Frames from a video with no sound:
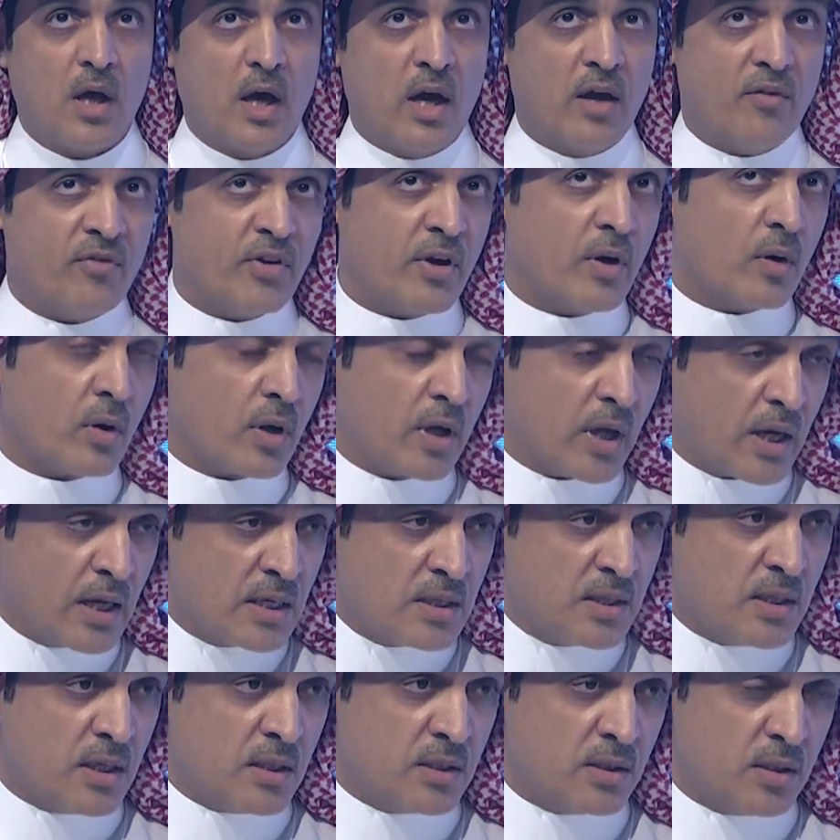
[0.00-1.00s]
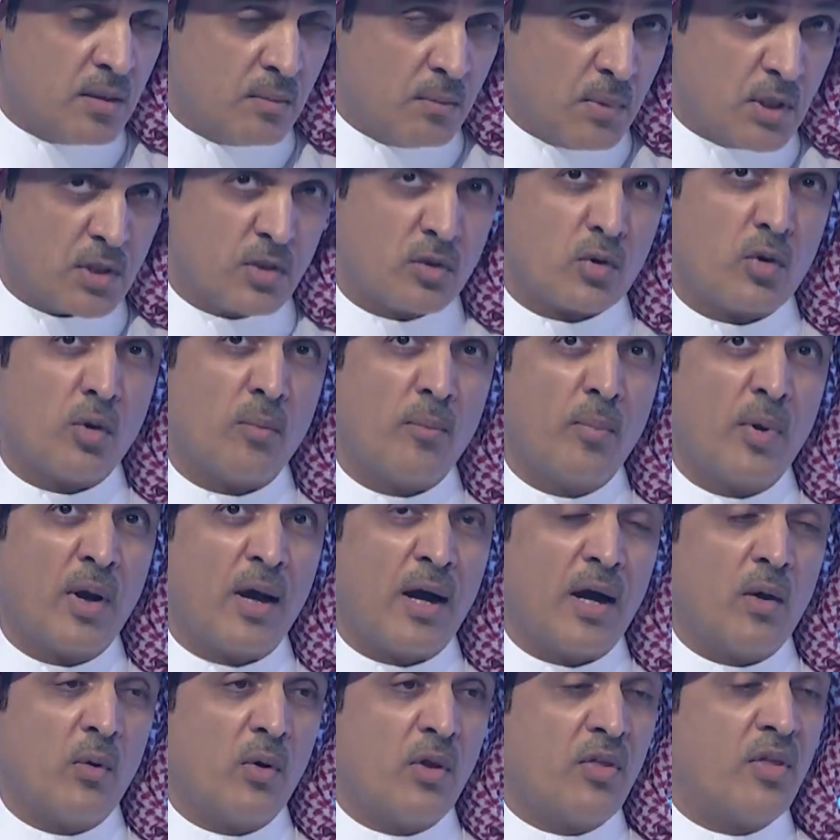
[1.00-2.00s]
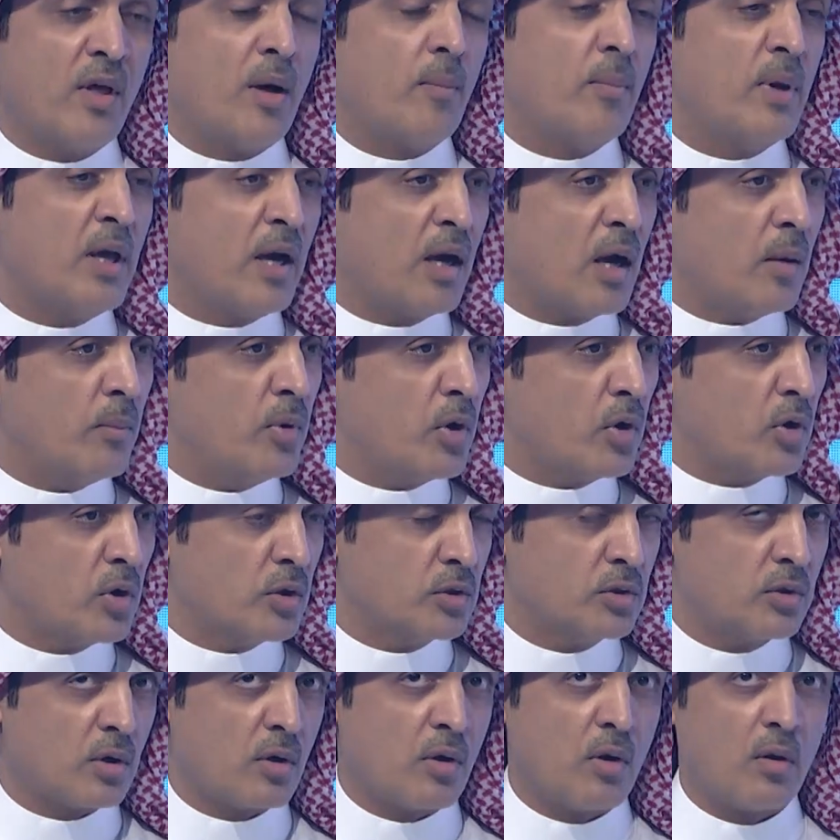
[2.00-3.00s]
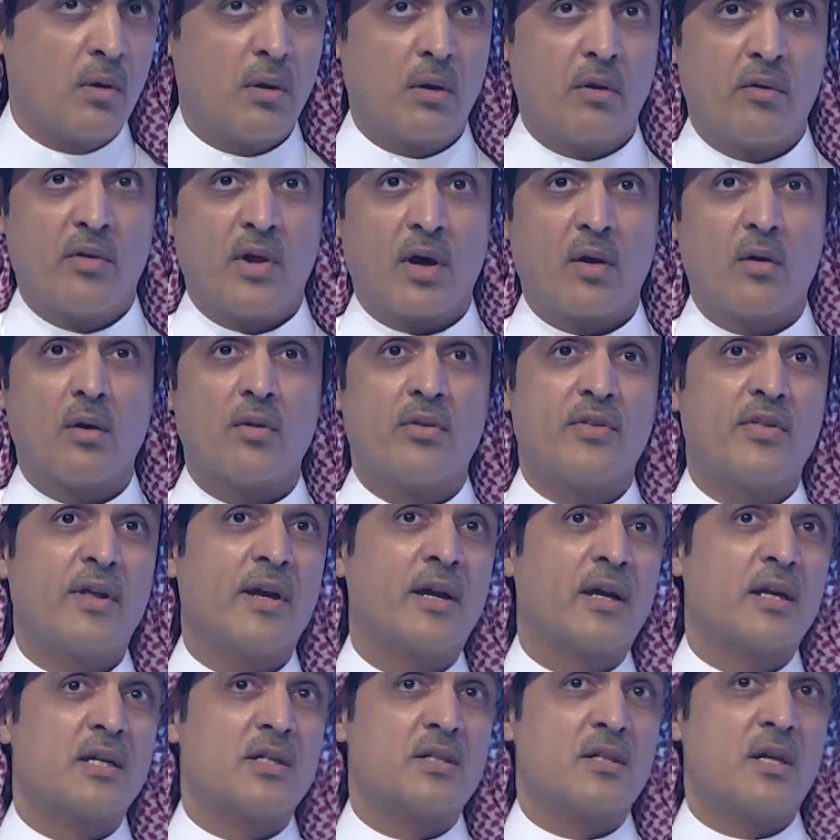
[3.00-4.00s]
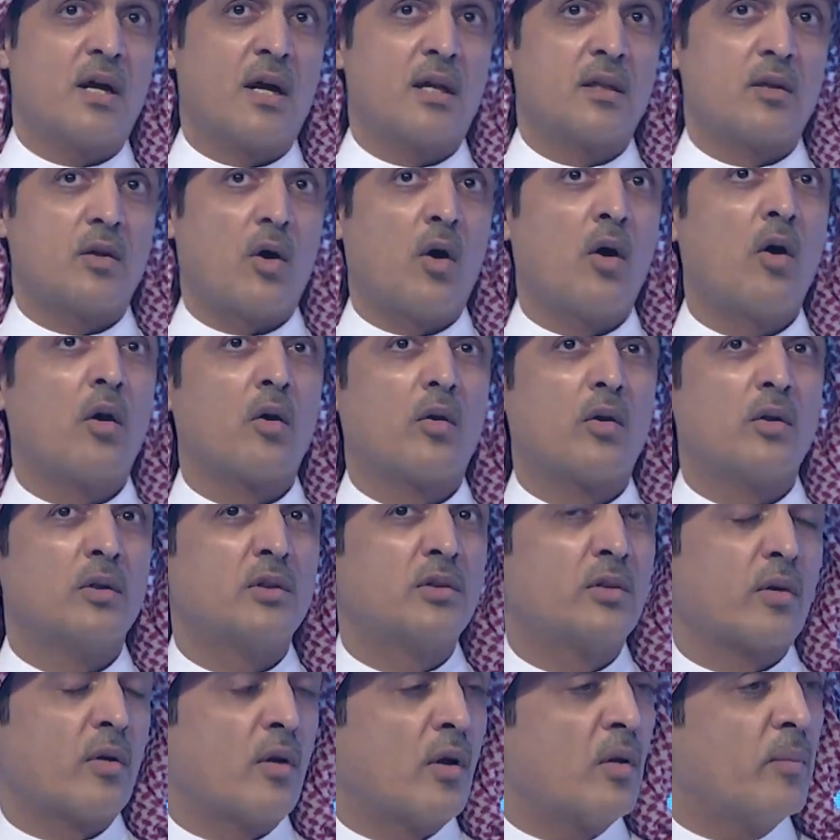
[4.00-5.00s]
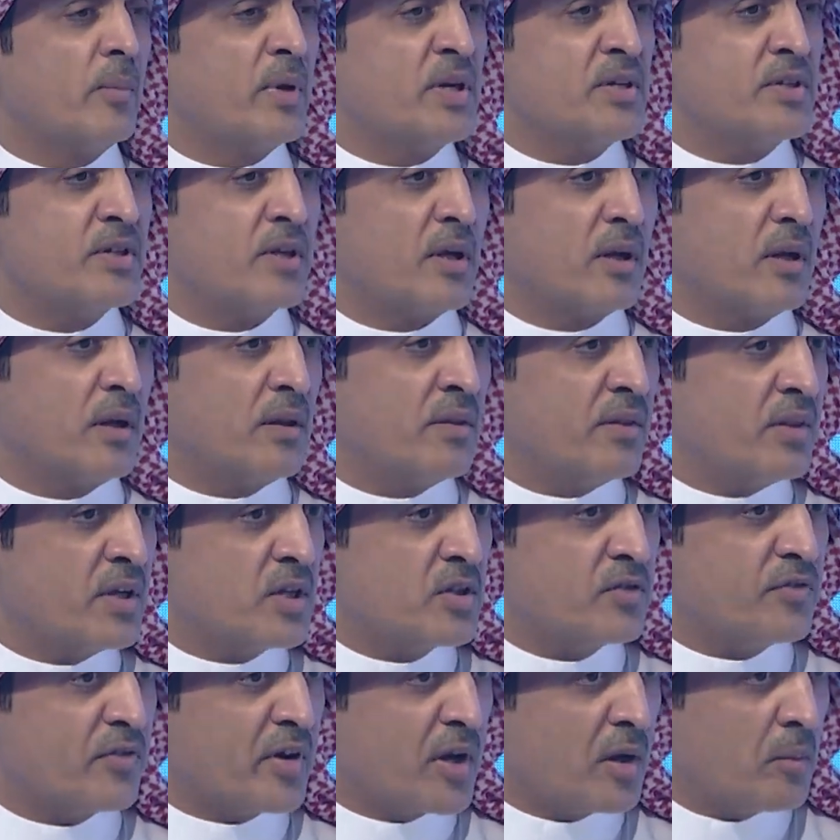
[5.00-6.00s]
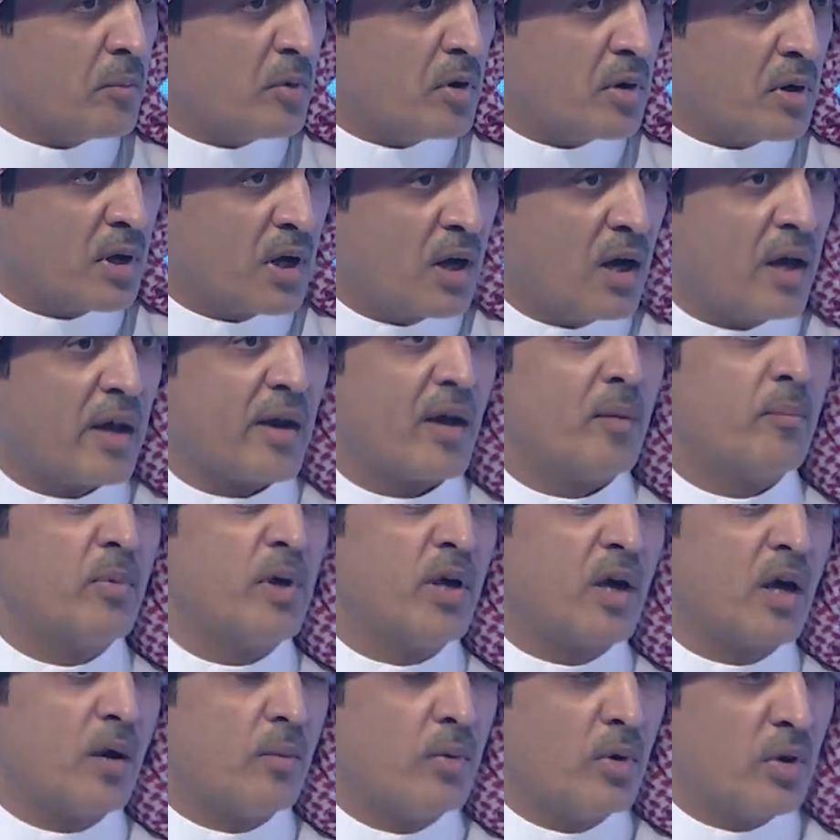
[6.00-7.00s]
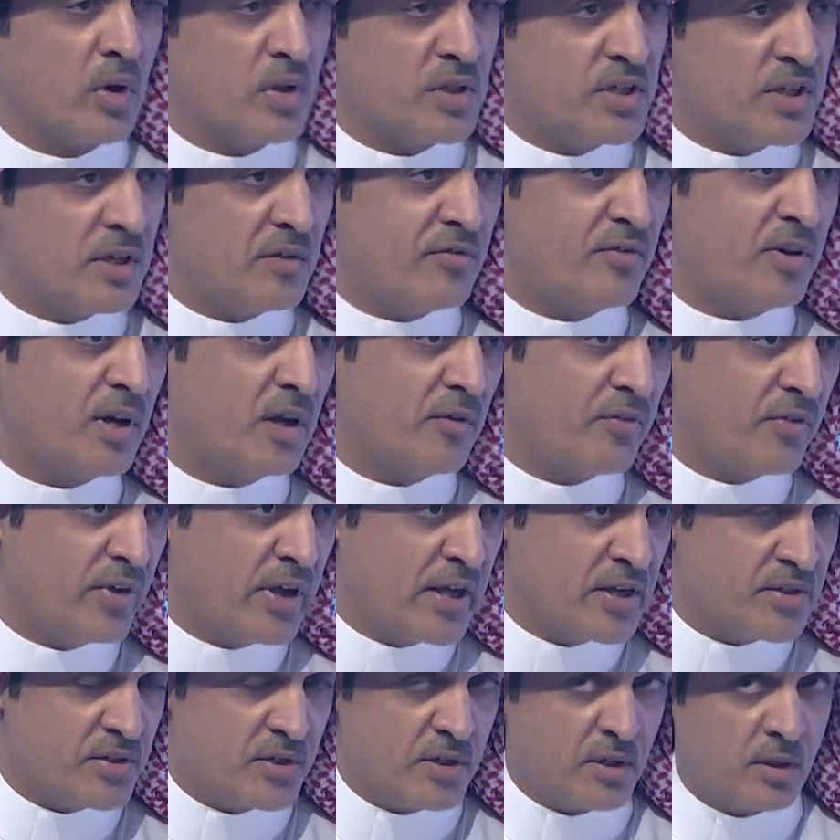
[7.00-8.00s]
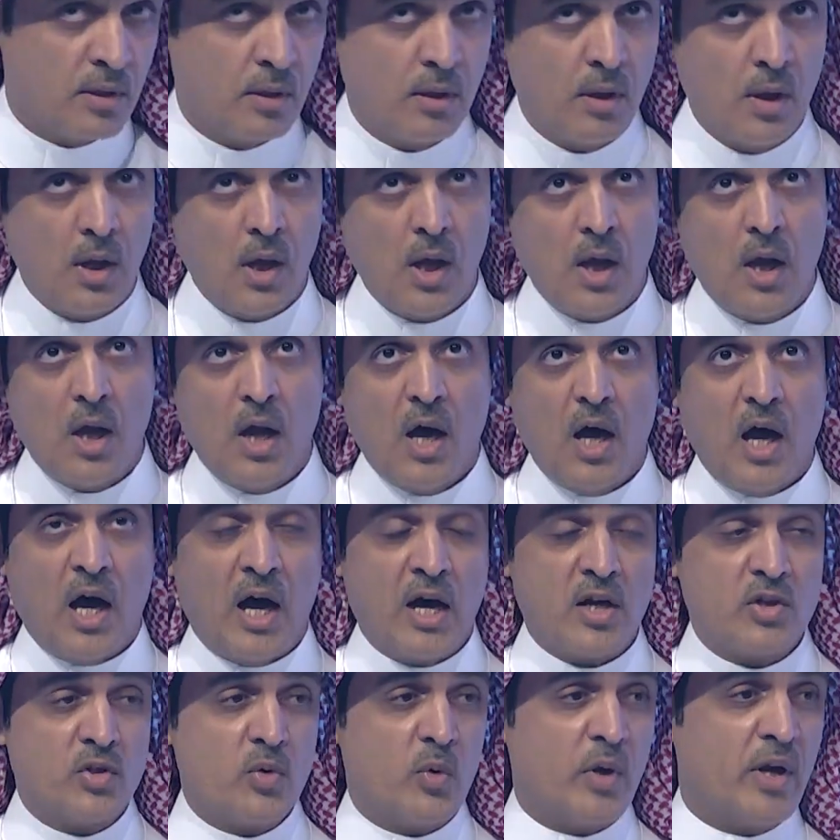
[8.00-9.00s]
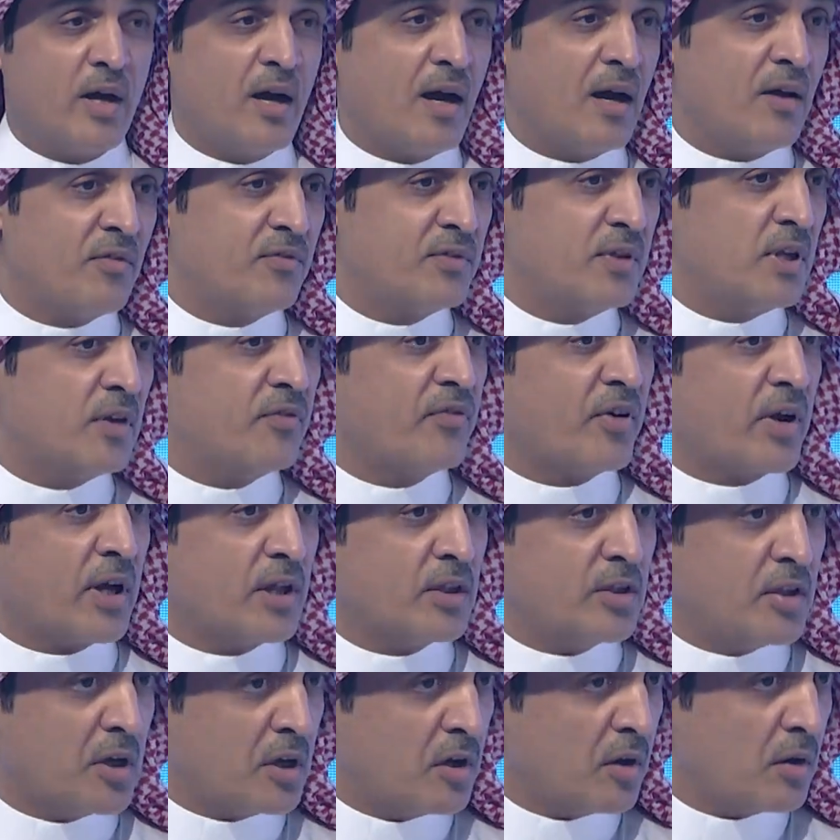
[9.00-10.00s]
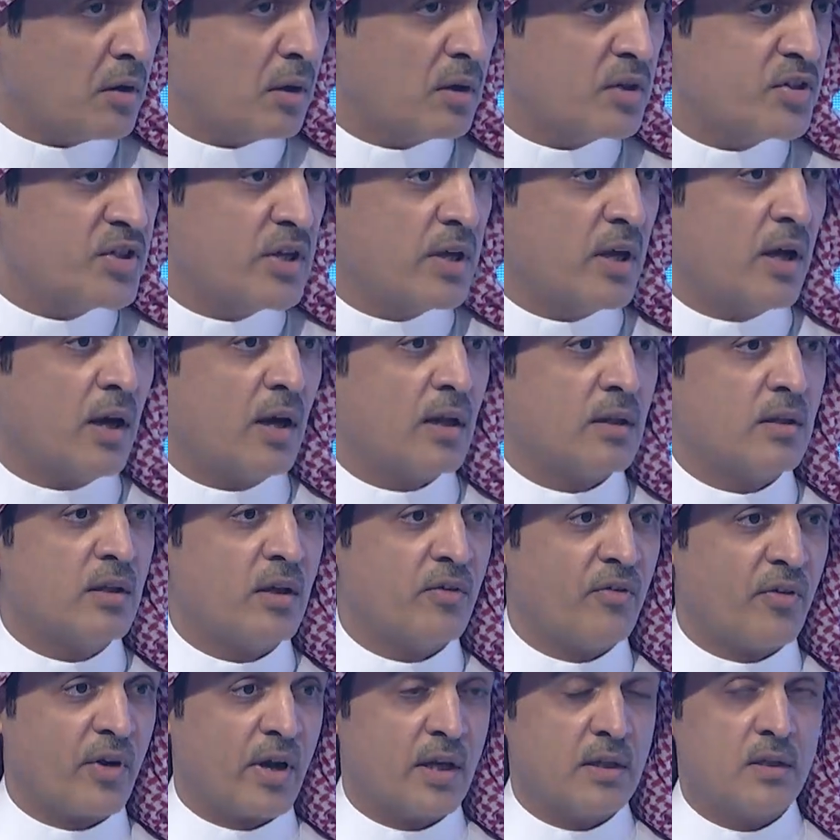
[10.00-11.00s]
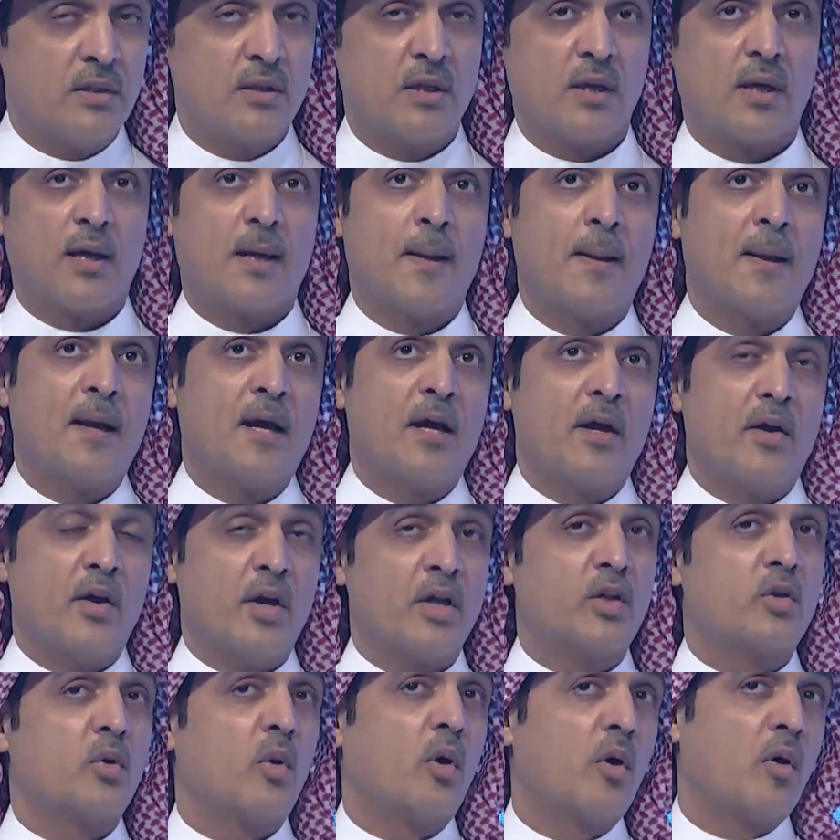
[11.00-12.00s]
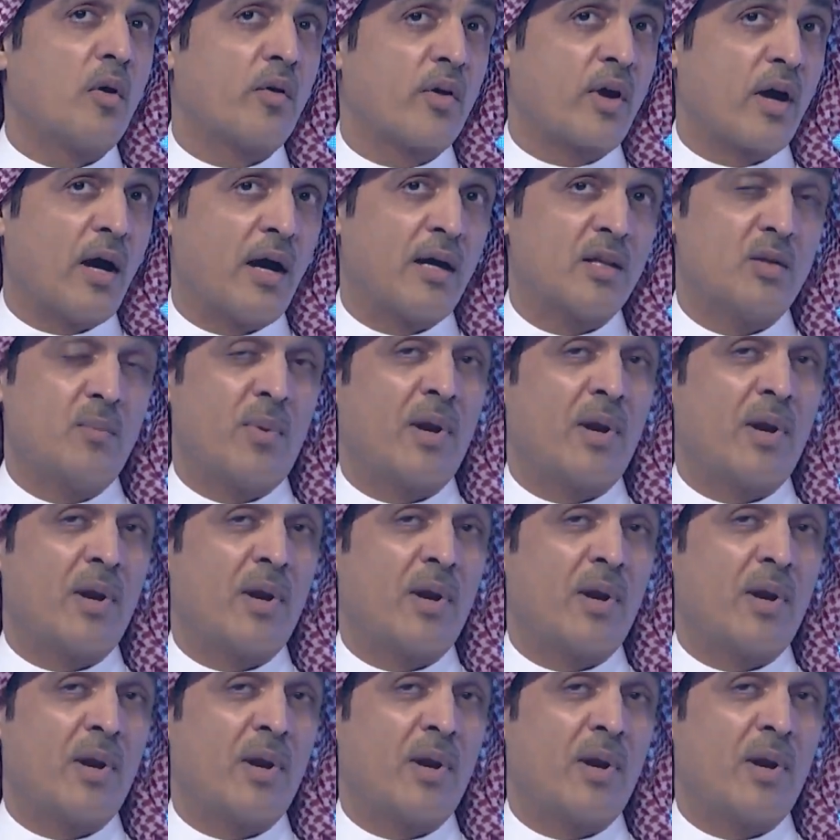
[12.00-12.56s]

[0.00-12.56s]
Every organization must comply with the applicable control. The good thing is that all control mentioned in this framework are applicable in civil aviation, as we have different technology and different network, and